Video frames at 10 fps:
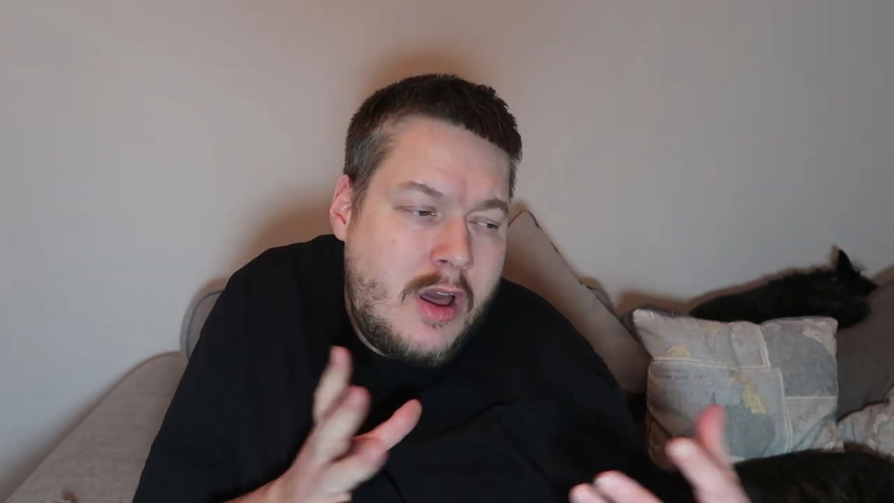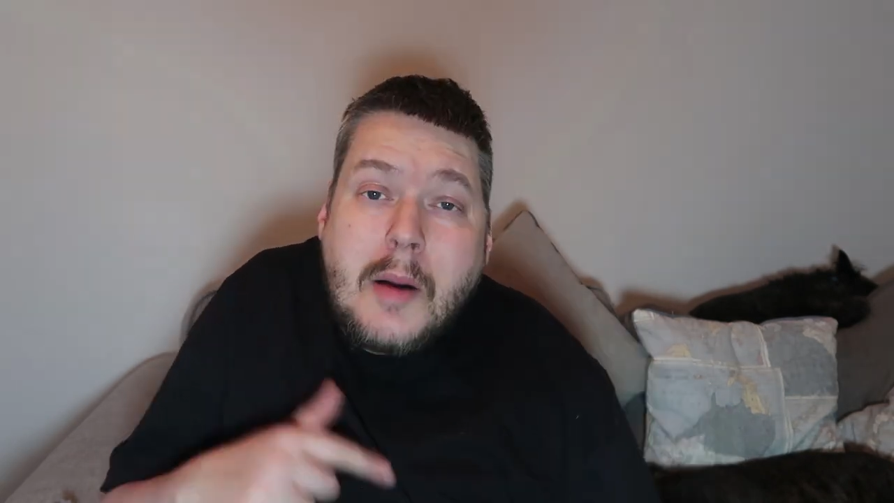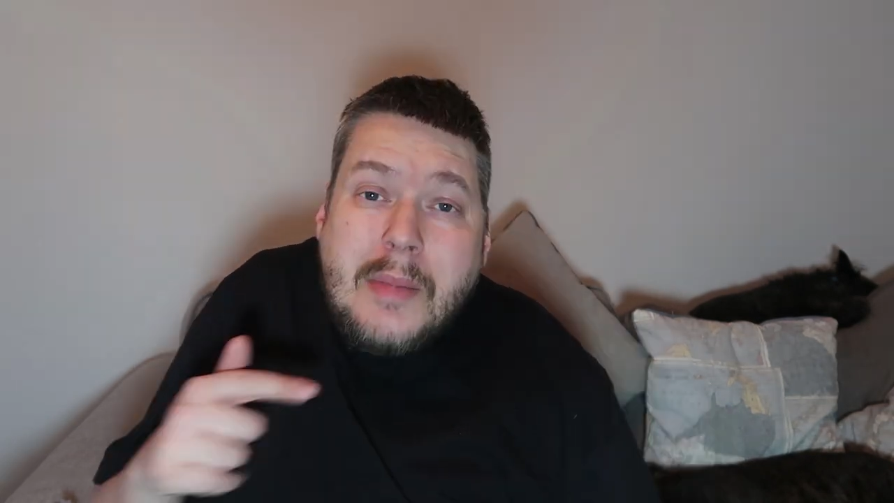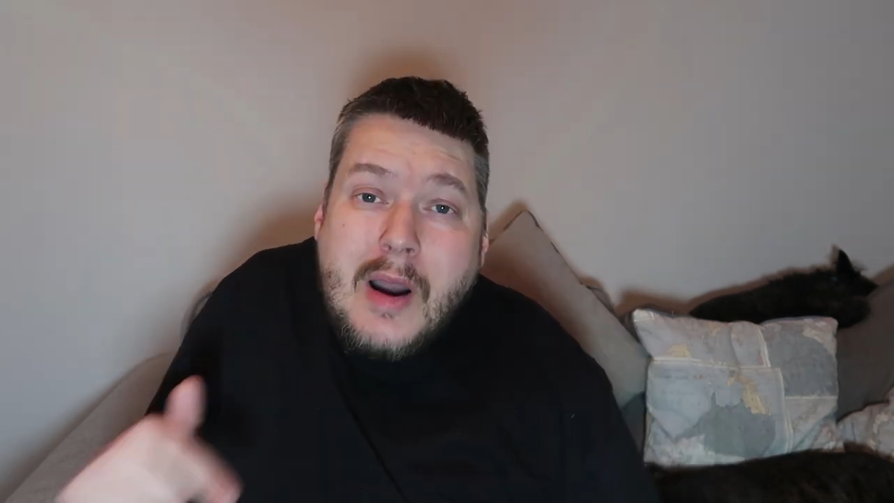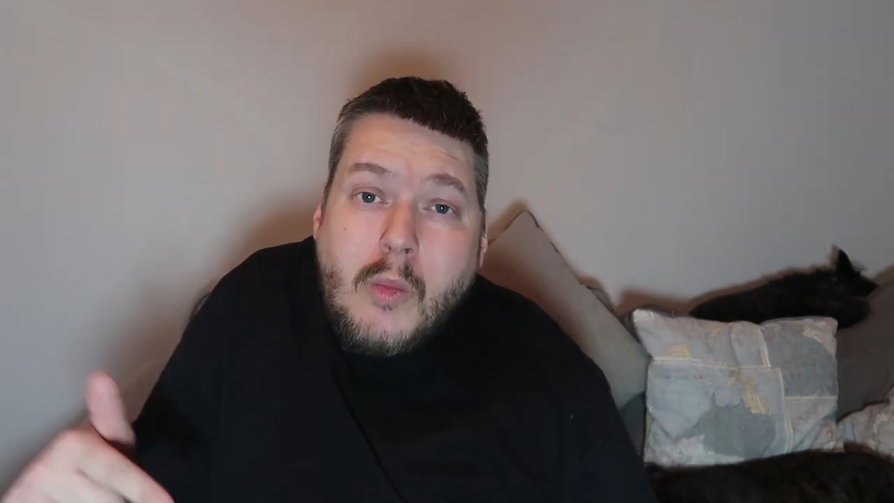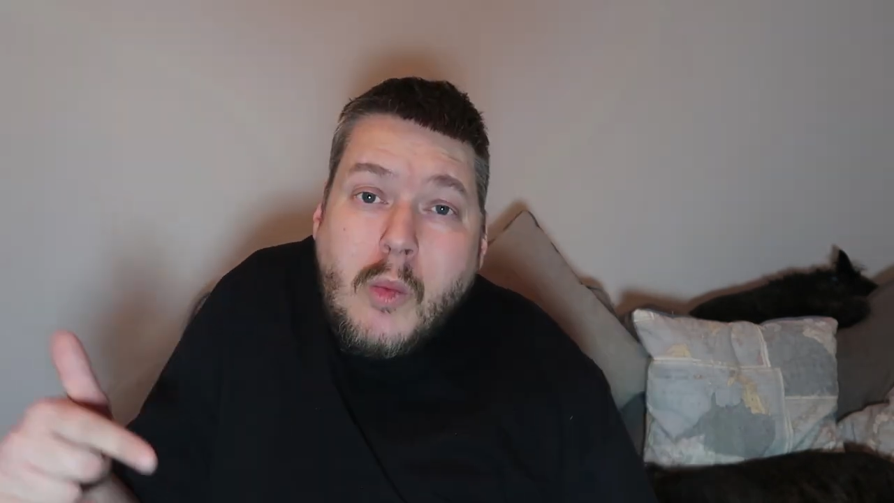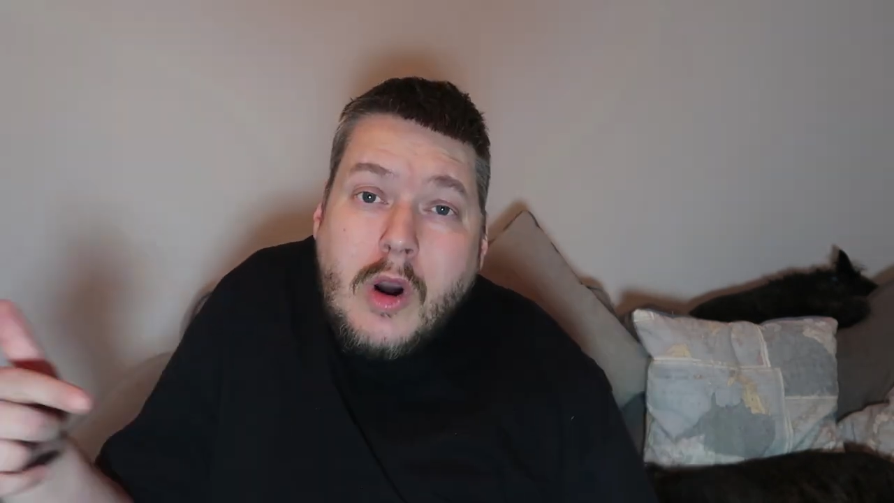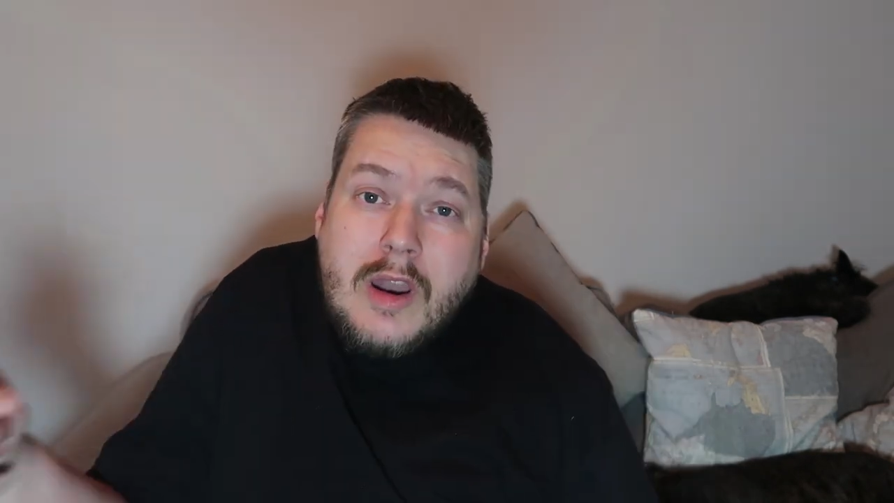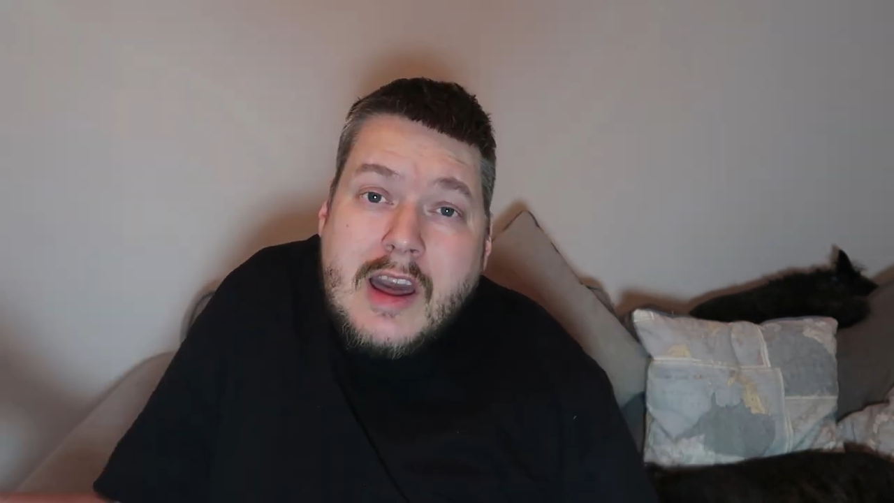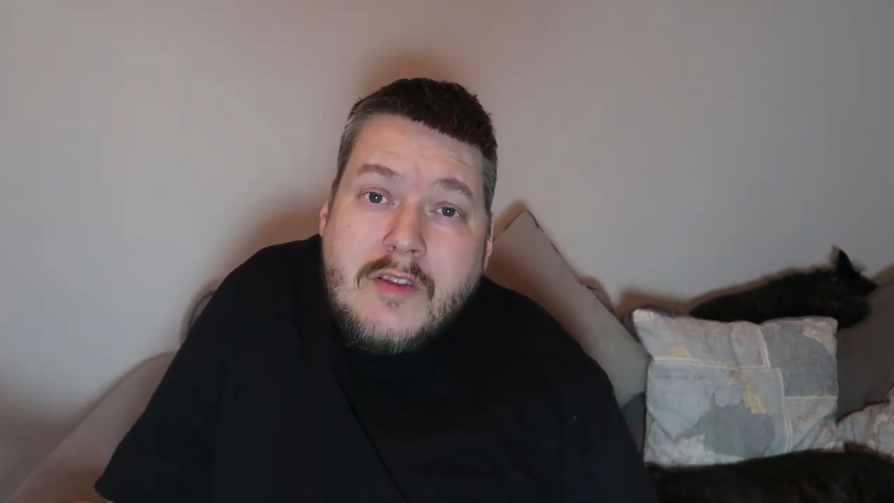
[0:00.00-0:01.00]
about
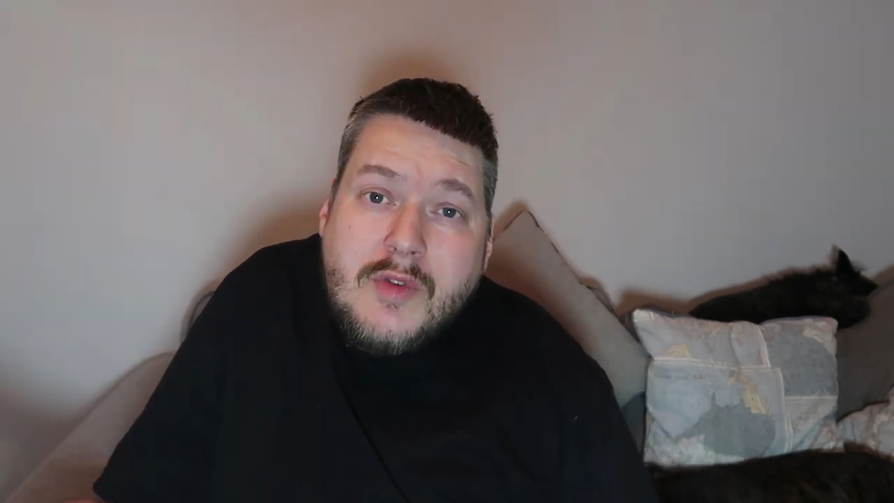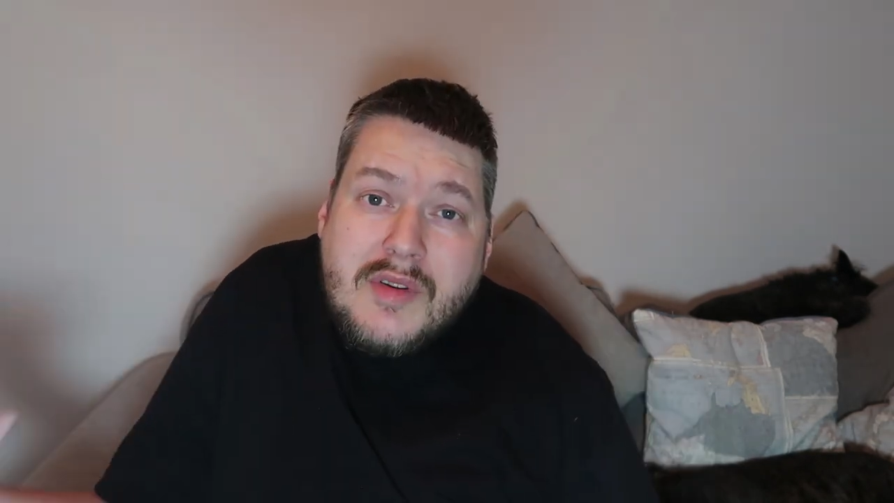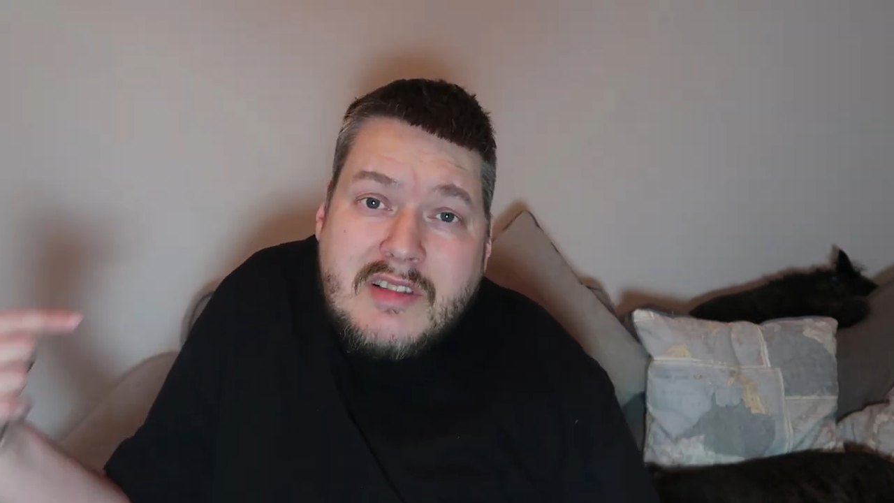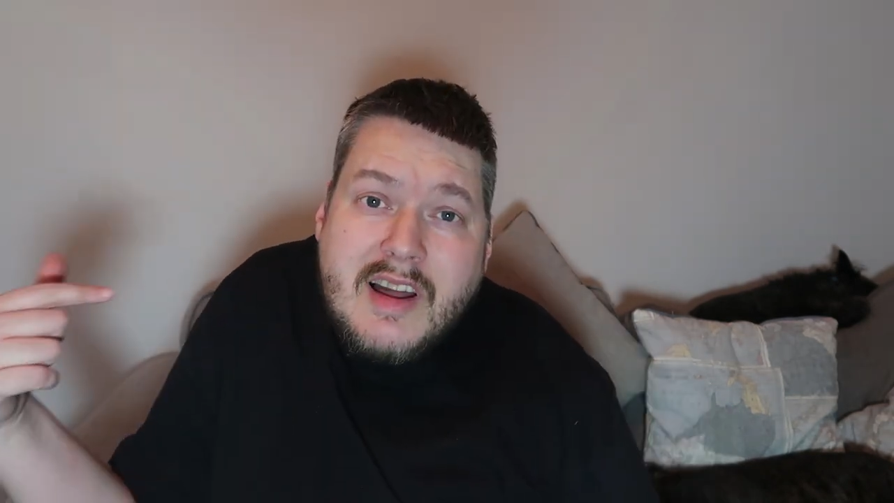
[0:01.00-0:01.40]
what life was